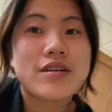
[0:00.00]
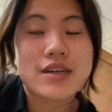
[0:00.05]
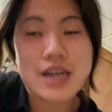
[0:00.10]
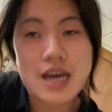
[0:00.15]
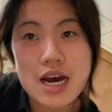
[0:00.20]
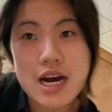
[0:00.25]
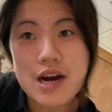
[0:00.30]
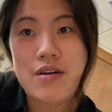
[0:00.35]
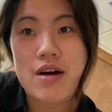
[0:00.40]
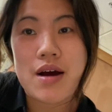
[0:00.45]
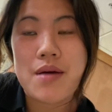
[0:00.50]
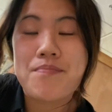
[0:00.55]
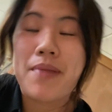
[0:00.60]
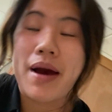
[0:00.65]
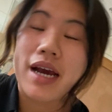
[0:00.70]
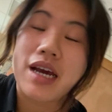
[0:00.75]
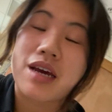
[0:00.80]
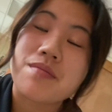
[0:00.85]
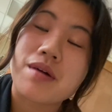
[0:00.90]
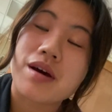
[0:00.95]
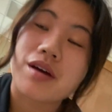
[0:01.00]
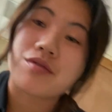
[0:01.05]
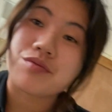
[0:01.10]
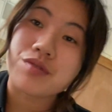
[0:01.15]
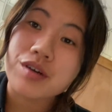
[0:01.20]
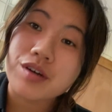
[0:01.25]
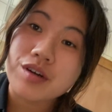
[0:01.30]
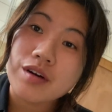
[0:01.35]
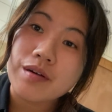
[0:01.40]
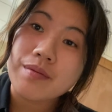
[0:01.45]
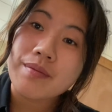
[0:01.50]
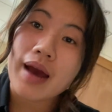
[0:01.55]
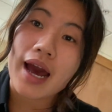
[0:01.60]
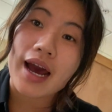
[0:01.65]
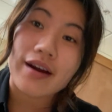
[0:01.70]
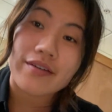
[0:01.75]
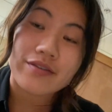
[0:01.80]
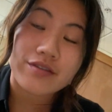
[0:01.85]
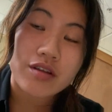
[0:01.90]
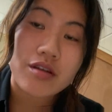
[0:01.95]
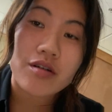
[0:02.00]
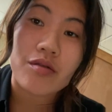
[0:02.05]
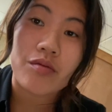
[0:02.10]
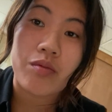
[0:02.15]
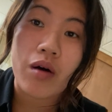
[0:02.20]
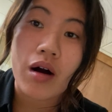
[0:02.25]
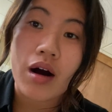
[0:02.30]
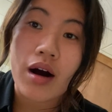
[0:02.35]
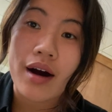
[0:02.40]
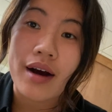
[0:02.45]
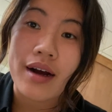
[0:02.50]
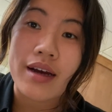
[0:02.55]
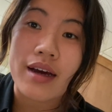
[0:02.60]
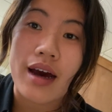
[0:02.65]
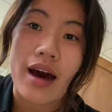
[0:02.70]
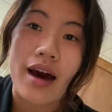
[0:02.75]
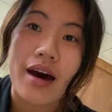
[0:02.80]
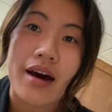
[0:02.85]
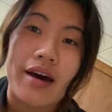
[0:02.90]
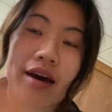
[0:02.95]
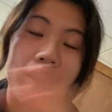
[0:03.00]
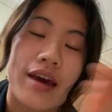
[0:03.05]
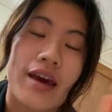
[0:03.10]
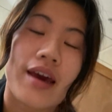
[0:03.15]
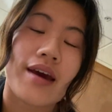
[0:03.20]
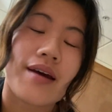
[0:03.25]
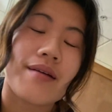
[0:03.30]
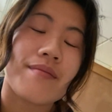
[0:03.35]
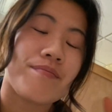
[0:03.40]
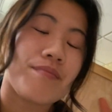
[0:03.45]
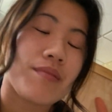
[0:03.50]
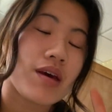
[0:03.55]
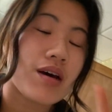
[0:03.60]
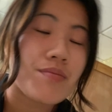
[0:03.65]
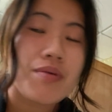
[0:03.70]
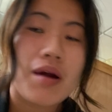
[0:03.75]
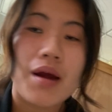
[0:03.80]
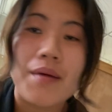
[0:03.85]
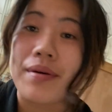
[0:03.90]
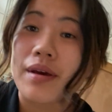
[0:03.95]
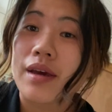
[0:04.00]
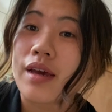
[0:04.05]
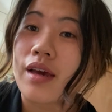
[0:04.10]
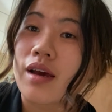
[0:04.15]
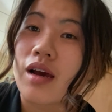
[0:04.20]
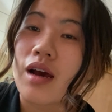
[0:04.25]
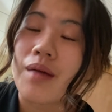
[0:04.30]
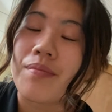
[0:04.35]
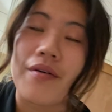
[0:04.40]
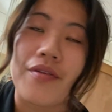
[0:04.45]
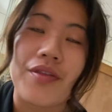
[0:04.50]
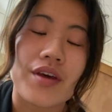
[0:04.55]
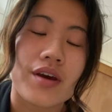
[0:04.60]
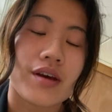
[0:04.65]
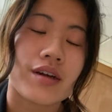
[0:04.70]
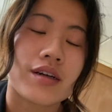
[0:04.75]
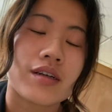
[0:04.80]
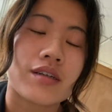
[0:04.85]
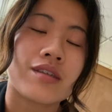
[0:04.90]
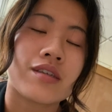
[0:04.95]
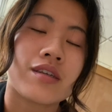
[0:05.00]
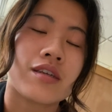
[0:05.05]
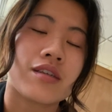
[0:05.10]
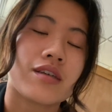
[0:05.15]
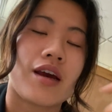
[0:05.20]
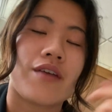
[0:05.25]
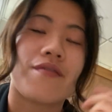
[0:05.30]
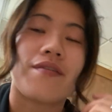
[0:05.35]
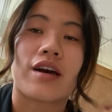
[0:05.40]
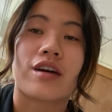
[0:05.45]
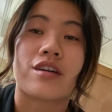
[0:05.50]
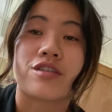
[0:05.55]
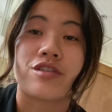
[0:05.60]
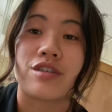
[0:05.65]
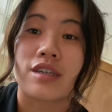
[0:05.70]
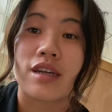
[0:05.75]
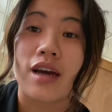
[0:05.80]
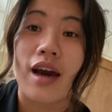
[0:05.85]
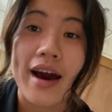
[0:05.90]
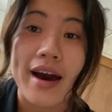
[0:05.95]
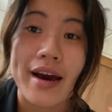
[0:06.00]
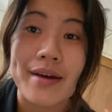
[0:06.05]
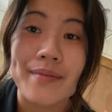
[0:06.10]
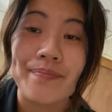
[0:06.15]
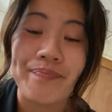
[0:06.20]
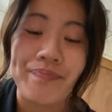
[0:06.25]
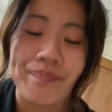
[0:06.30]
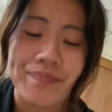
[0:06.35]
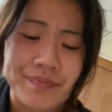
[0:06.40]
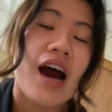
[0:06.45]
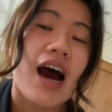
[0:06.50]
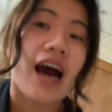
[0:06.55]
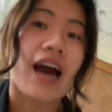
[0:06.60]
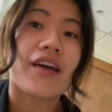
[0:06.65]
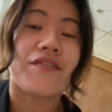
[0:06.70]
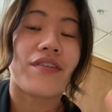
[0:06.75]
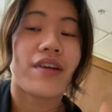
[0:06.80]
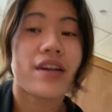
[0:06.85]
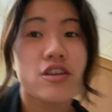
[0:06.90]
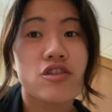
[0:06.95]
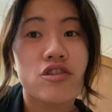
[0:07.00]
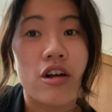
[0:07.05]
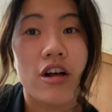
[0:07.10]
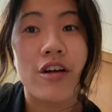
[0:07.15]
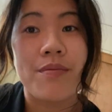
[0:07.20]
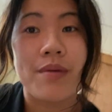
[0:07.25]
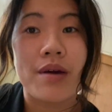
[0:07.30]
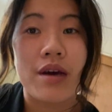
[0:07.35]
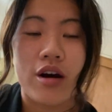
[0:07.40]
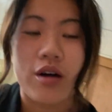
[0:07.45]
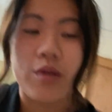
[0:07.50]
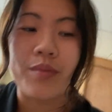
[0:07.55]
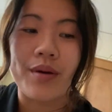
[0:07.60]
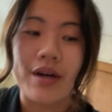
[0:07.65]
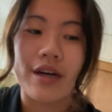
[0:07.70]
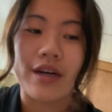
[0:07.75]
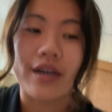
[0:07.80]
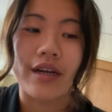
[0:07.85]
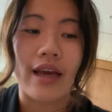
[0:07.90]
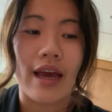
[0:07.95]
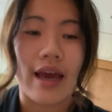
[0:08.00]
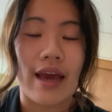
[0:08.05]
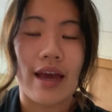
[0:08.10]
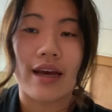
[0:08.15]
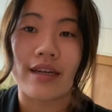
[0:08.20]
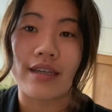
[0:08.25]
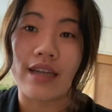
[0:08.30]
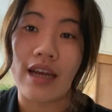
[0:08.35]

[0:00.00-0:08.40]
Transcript: now I'm back in my room after the walk. I am meal prepping a couple things since I have extra time. I finished all my homework and